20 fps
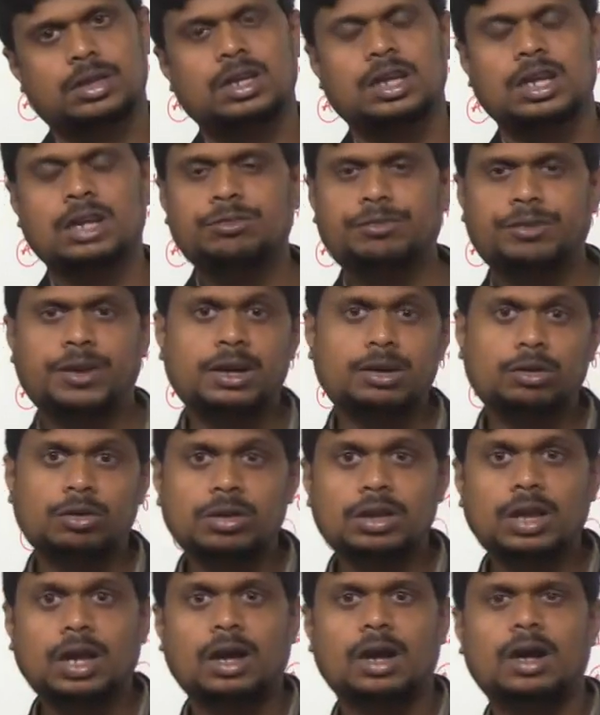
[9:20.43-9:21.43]
If I
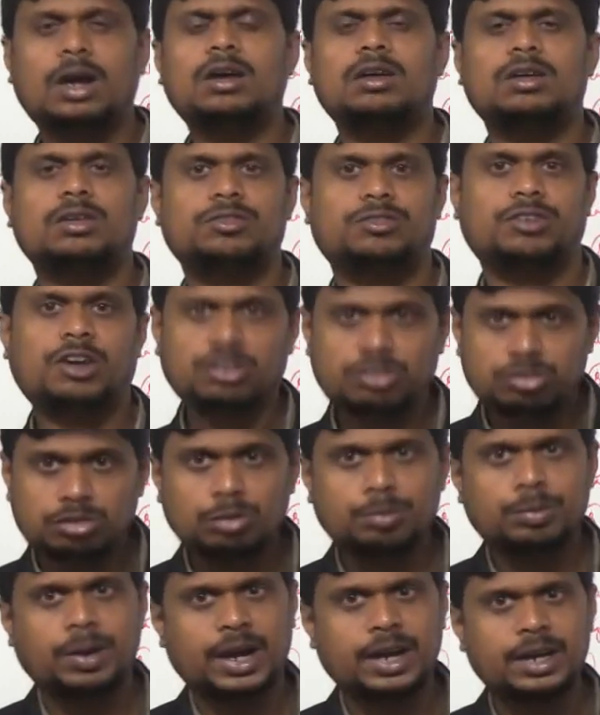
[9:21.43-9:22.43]
know the first
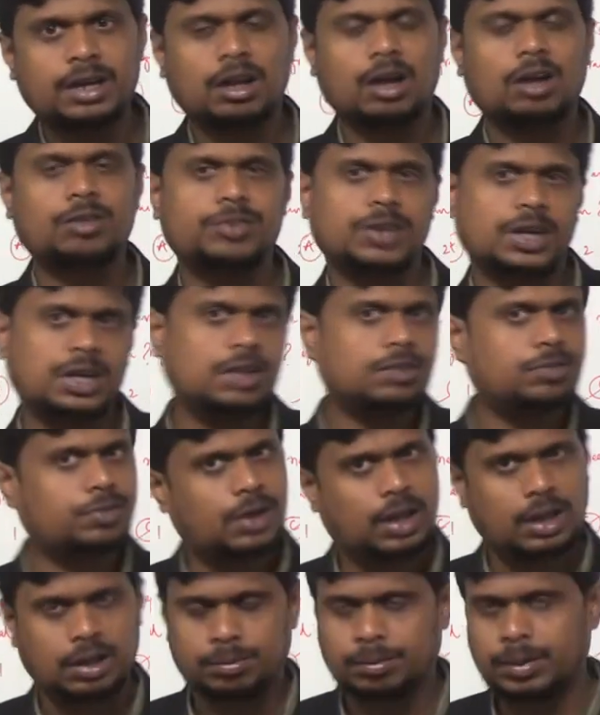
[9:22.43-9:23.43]
byte of any
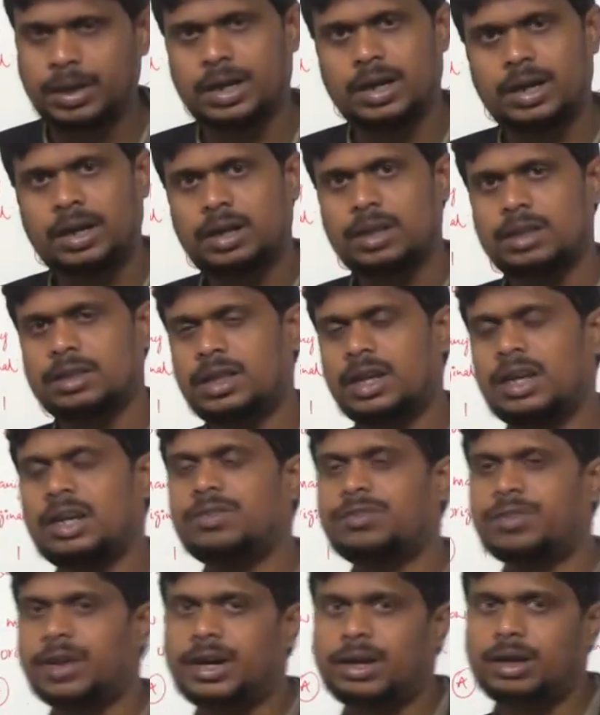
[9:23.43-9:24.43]
fragment, then
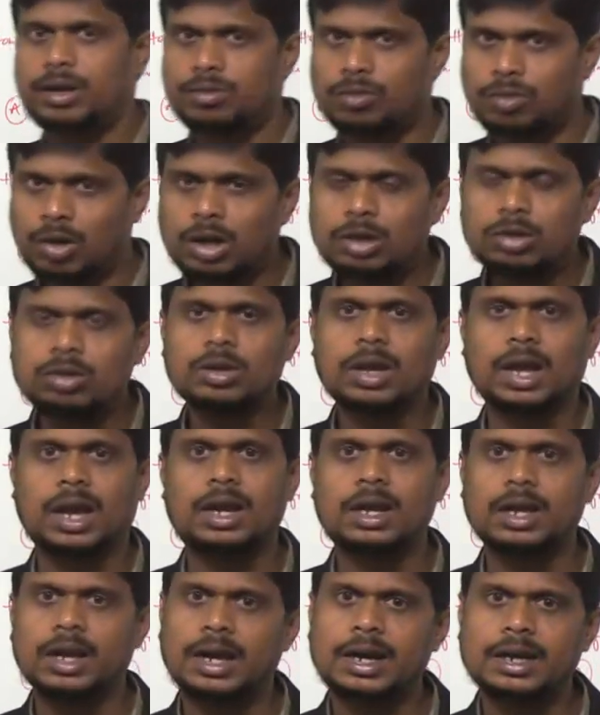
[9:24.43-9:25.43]
if I want to
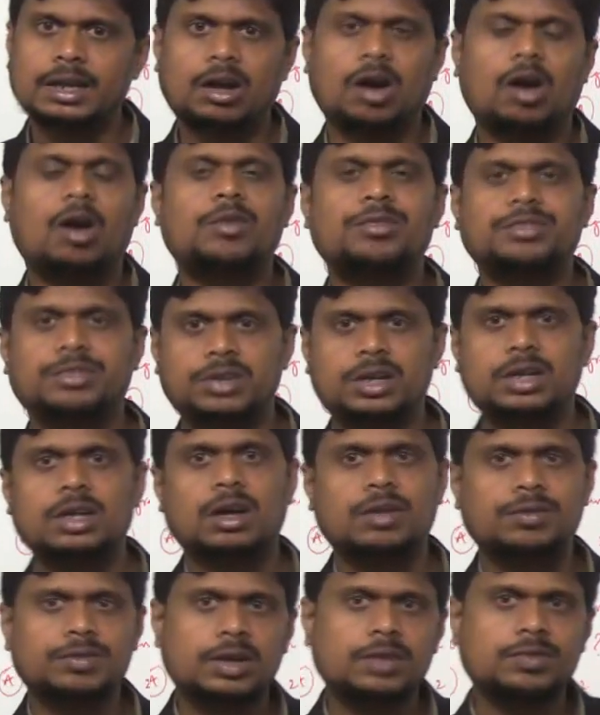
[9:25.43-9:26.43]
calculate the offset
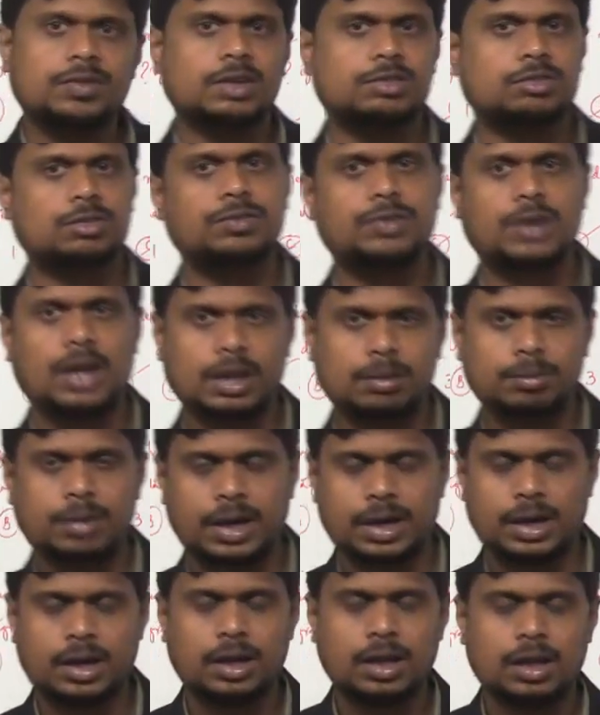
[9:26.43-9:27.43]
of that first
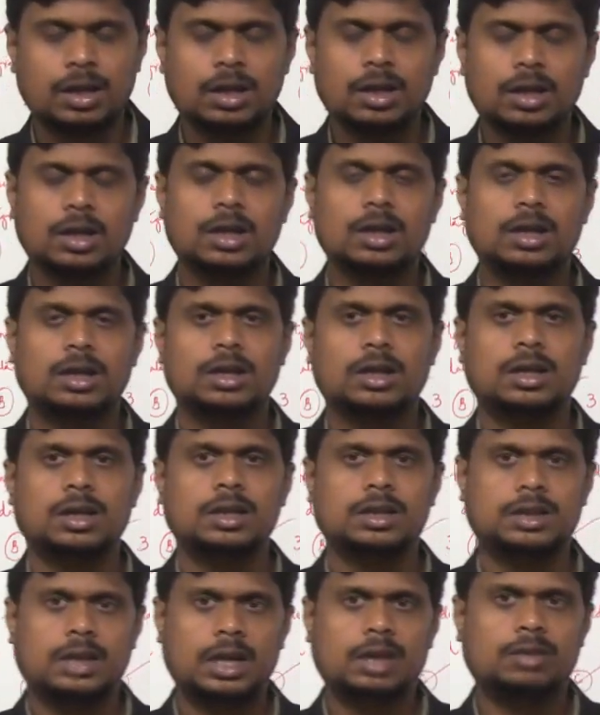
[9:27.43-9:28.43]
fragment,
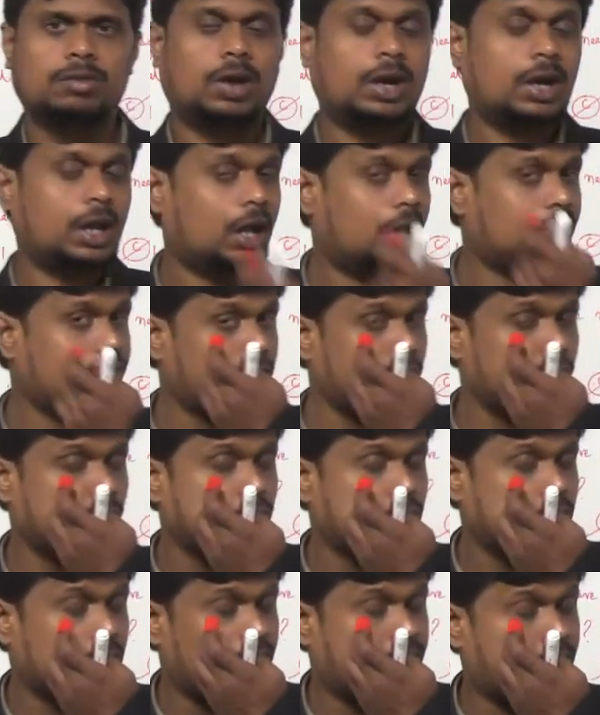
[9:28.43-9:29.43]
then what I have to
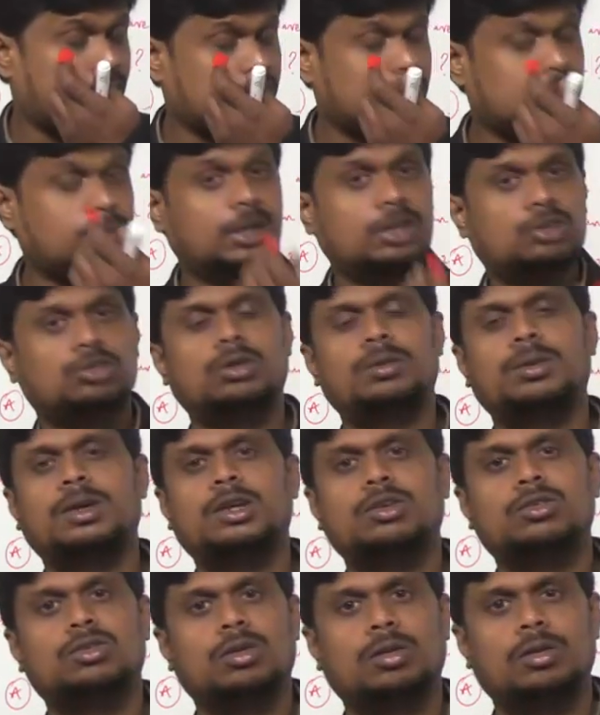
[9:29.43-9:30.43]
do? The first byte
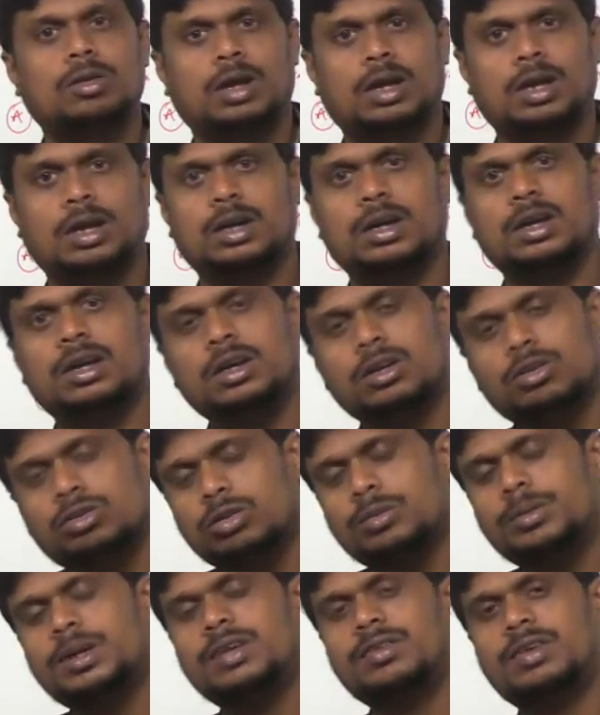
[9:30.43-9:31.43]

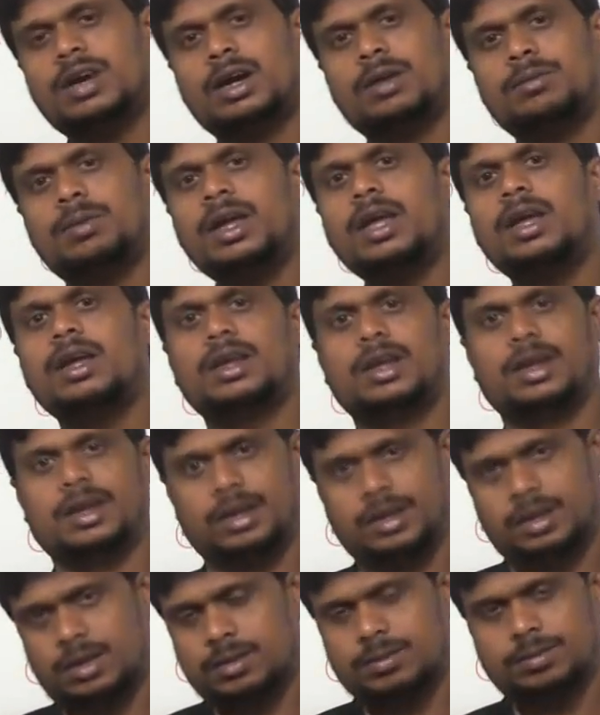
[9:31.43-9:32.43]
should be divided by
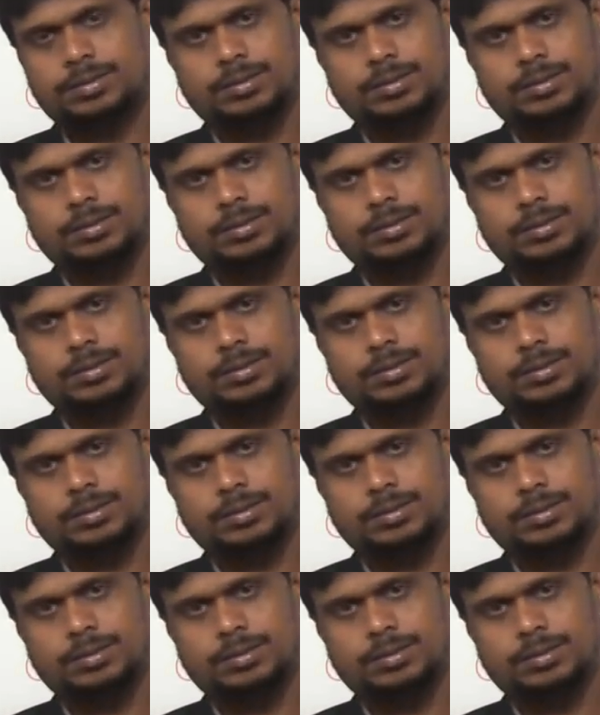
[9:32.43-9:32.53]
8.